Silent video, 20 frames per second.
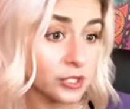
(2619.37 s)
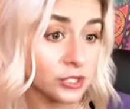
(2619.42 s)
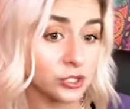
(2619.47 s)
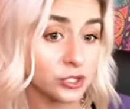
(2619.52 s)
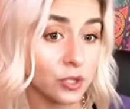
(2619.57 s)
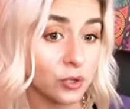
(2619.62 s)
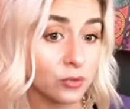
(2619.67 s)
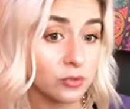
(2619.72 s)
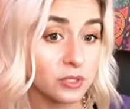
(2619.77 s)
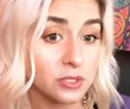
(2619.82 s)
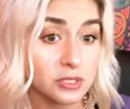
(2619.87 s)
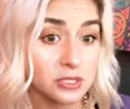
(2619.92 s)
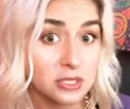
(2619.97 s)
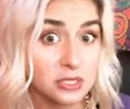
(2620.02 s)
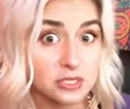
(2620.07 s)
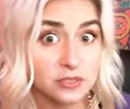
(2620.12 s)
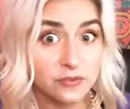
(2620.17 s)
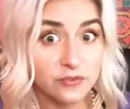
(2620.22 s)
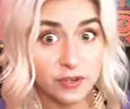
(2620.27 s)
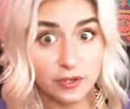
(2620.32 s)
So this
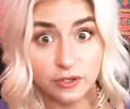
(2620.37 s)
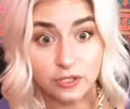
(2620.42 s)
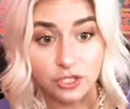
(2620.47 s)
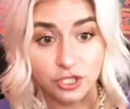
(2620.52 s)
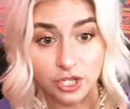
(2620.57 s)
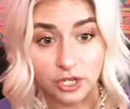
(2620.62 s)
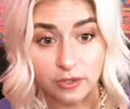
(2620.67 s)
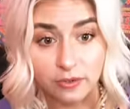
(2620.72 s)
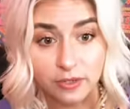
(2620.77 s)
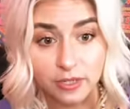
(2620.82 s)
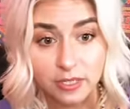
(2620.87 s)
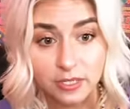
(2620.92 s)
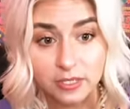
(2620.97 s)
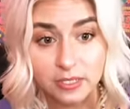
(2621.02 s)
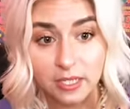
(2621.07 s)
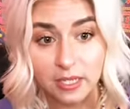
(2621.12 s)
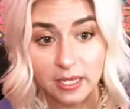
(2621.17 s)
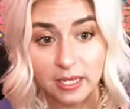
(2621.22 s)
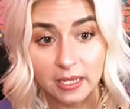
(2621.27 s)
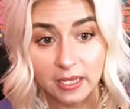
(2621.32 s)
is very
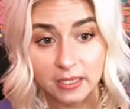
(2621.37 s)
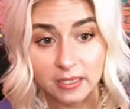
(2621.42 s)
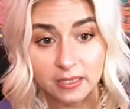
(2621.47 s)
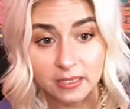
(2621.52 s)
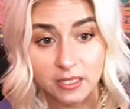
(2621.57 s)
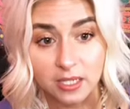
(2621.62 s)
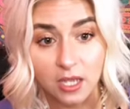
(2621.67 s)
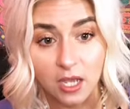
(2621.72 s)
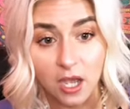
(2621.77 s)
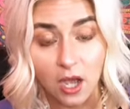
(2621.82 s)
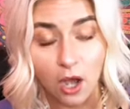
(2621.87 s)
generous and